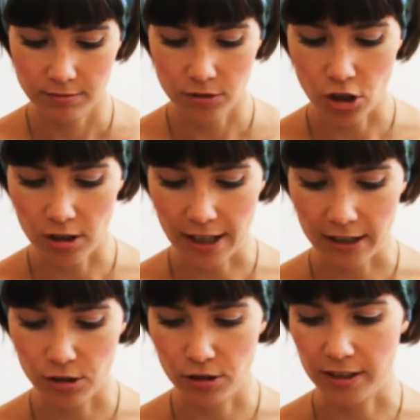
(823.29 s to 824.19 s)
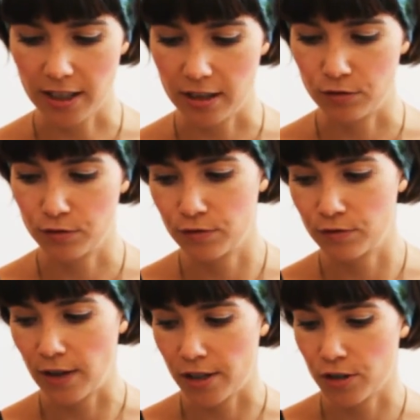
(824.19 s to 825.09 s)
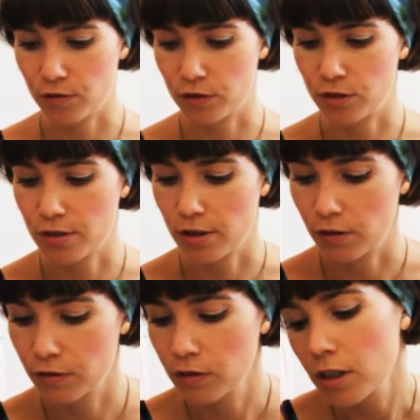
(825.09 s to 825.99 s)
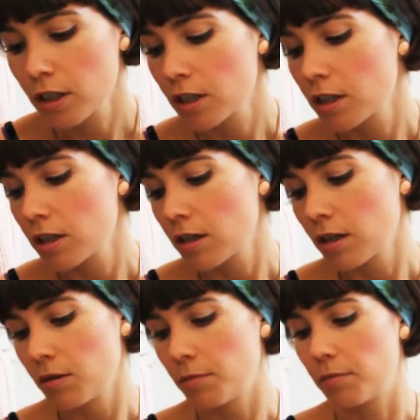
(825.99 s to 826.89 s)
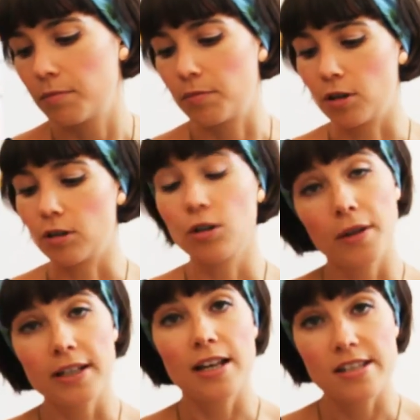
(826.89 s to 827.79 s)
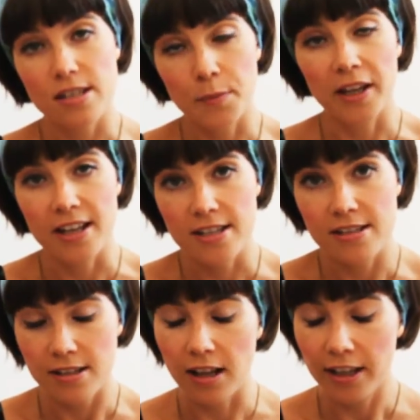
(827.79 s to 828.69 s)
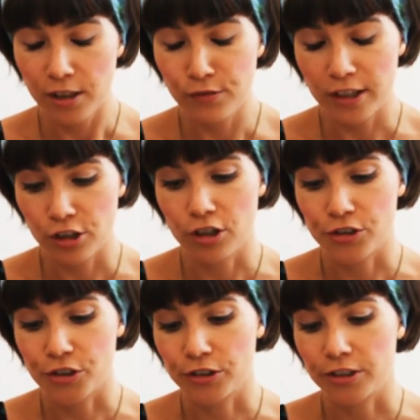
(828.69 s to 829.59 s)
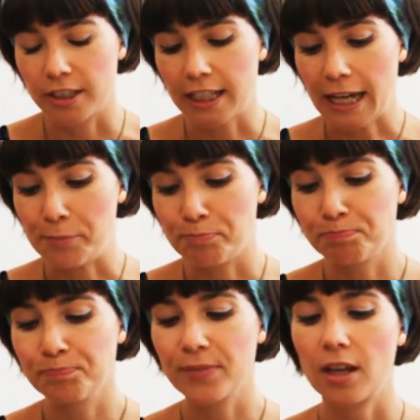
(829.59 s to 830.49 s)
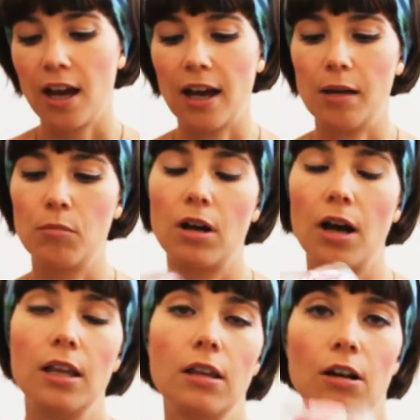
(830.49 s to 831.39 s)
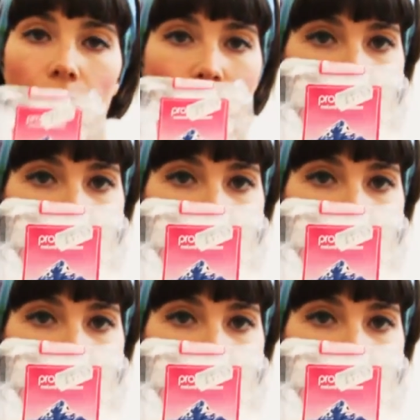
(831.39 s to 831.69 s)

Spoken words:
not like all the kind of fast food stuff. But all that has its place. I like a vegan hot dog now and again. I love